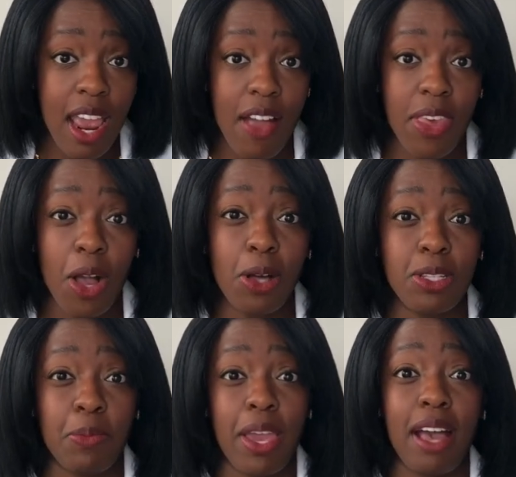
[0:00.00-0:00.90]
and they
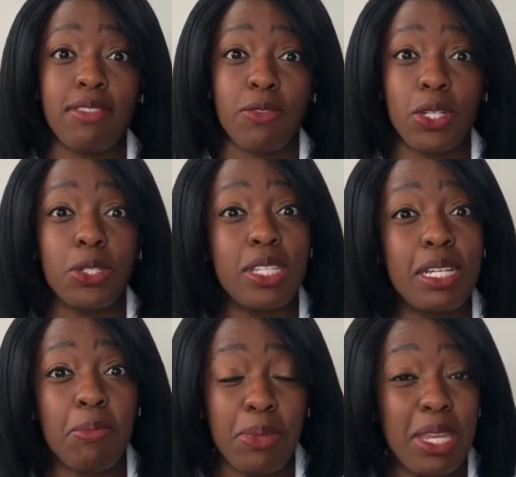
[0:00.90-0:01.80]
also might have difficulty
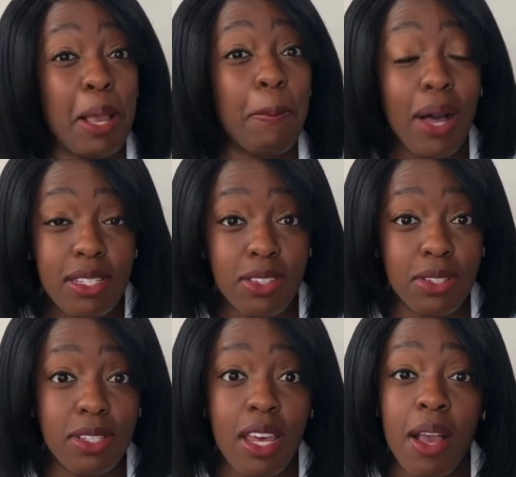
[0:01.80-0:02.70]
completing
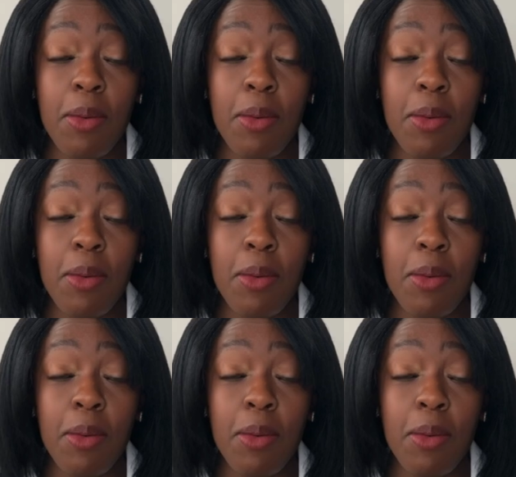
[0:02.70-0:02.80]
puzzles